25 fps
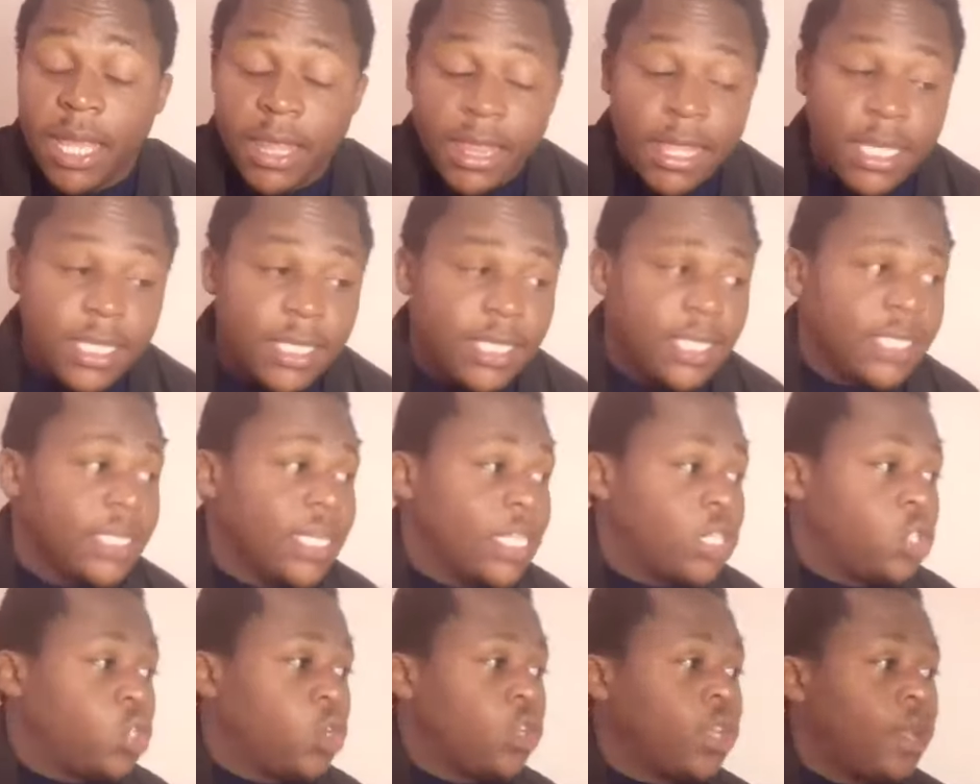This
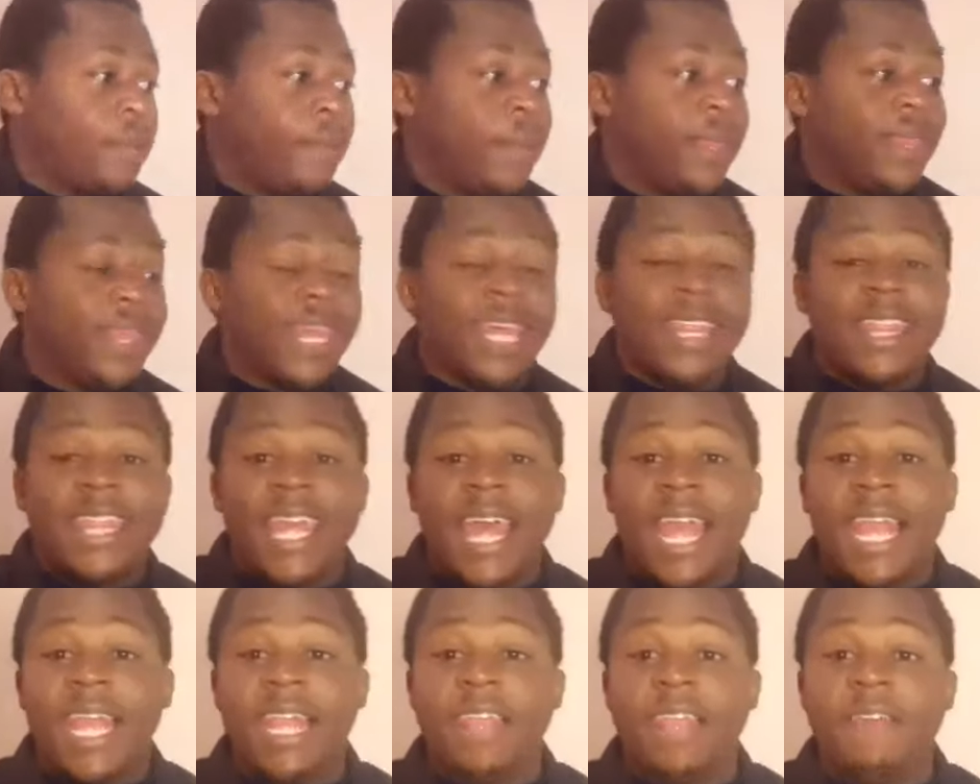is a tournament that
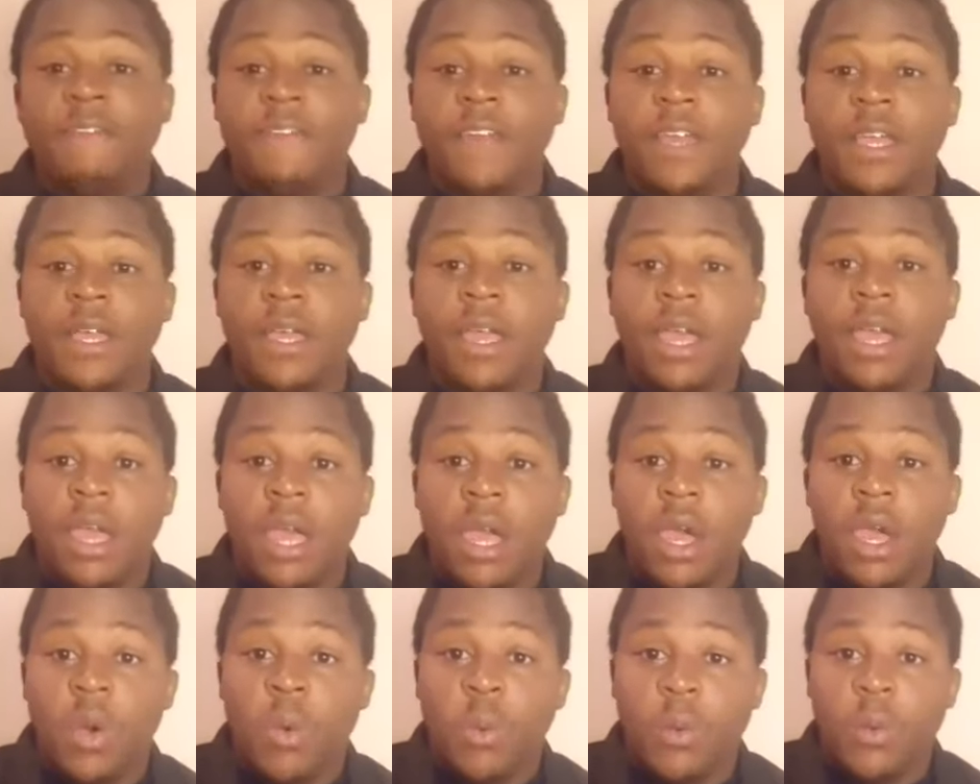they are leaving
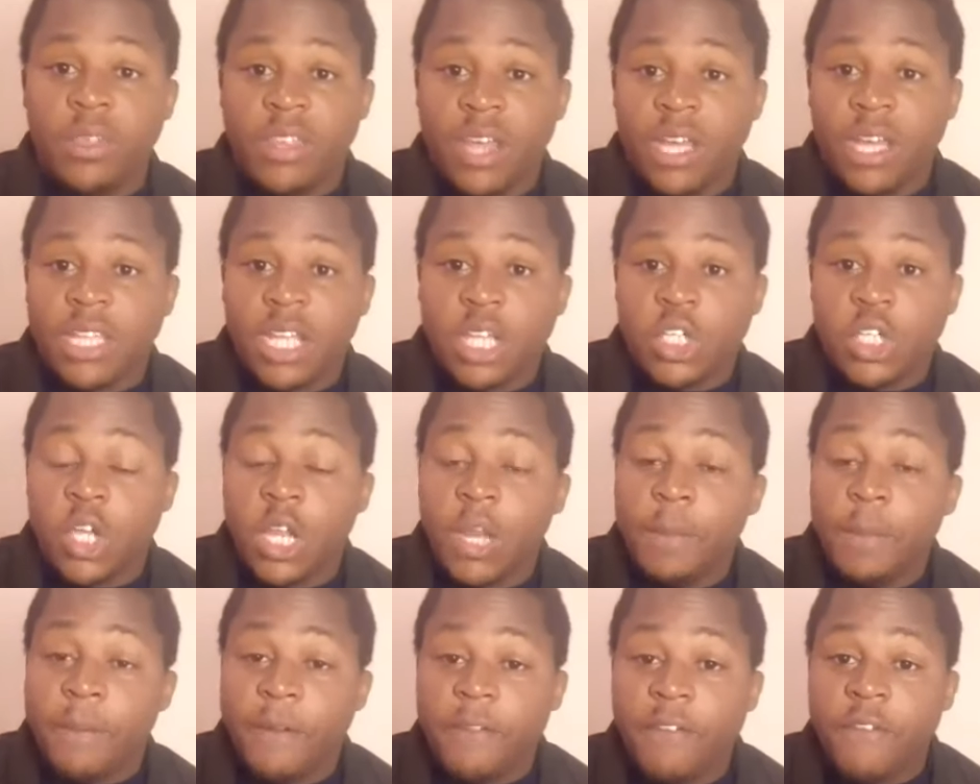without
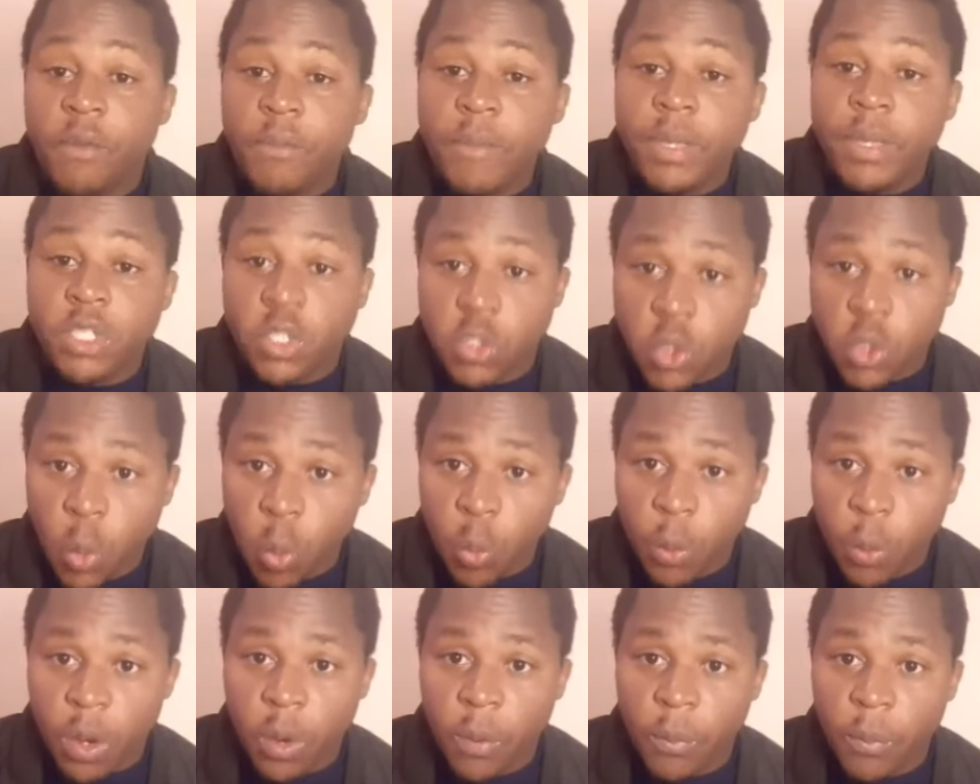actually performing
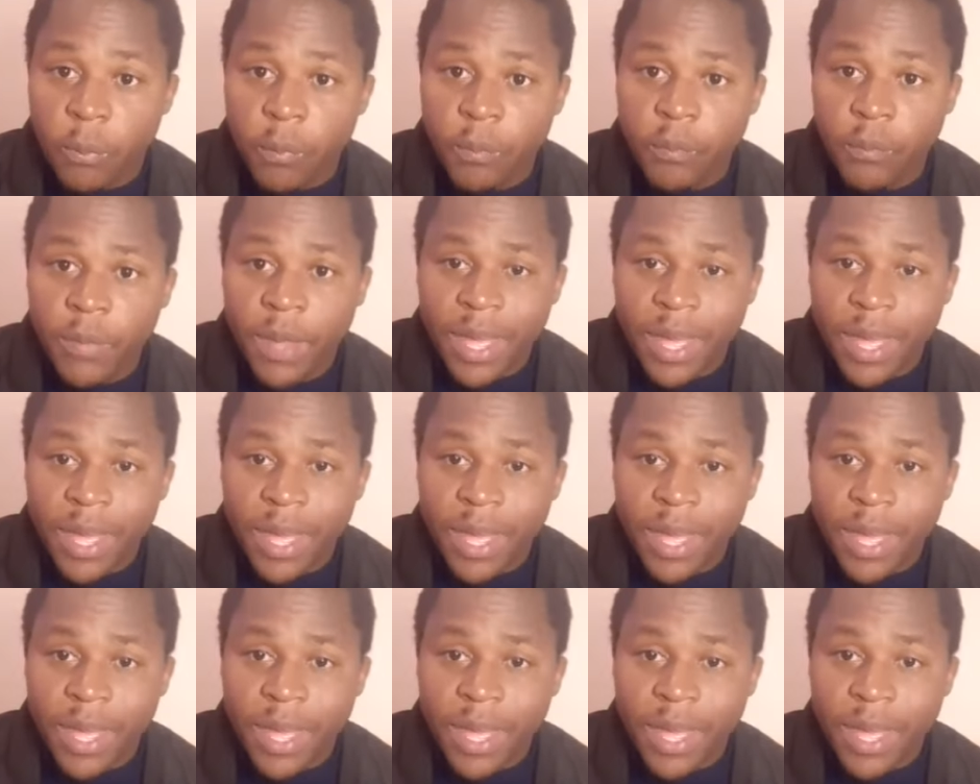so well.